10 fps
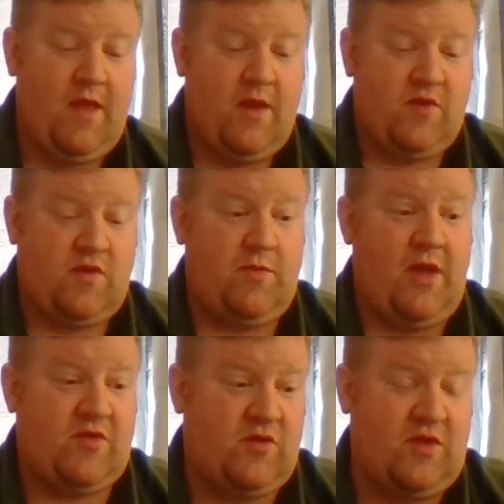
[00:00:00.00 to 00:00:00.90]
So
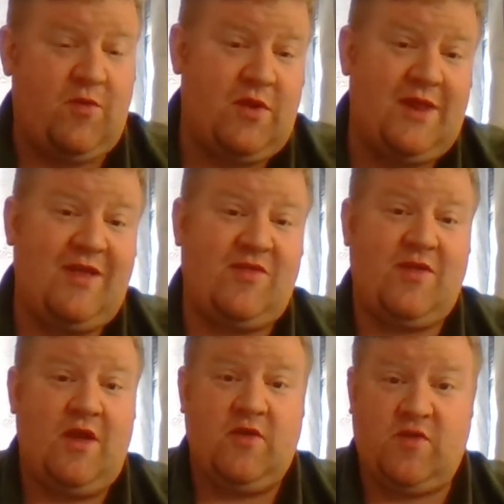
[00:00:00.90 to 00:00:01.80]
they released
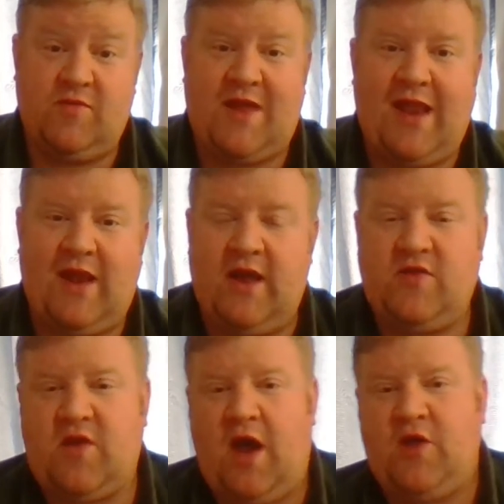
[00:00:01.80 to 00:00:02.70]
some stat
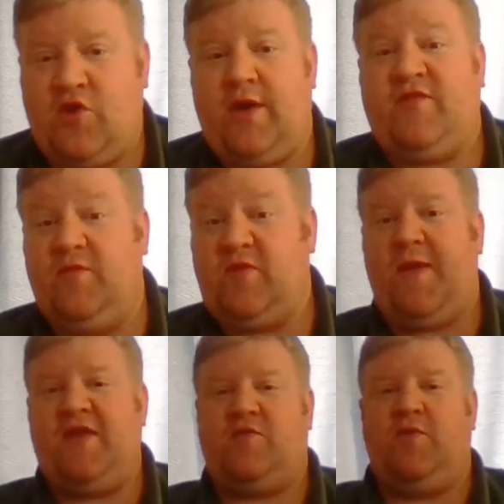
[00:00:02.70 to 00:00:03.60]
lines showing off some
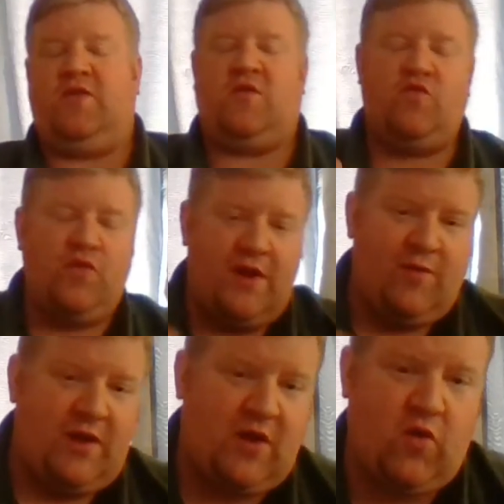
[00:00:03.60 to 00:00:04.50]
Space Marines. It's really,
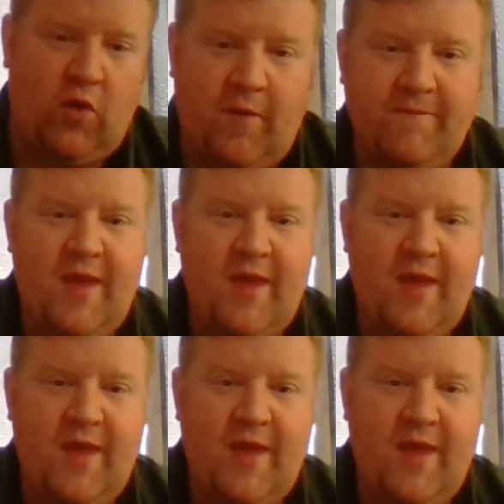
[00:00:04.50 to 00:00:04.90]
really cool.